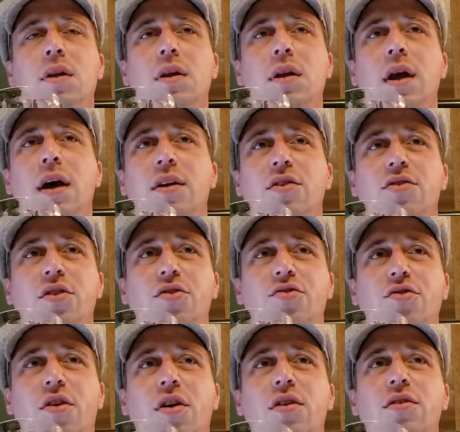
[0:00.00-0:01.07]
Yeah, just a
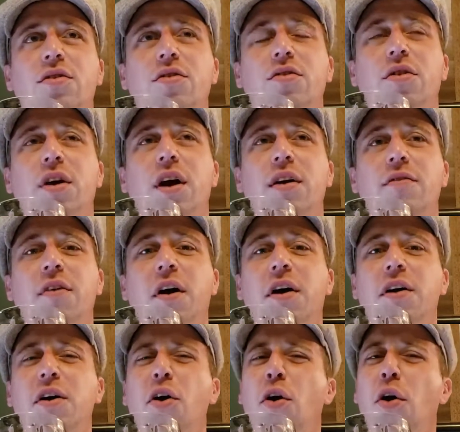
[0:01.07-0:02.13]
strong grain,
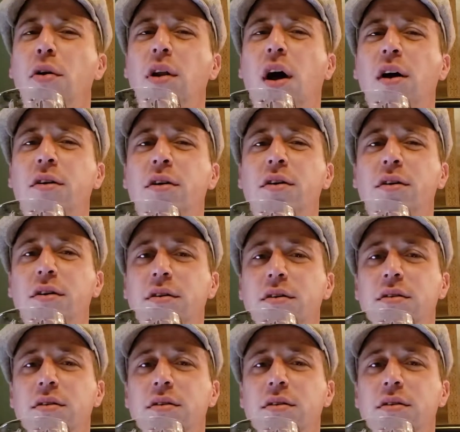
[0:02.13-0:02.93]
very Euro lager.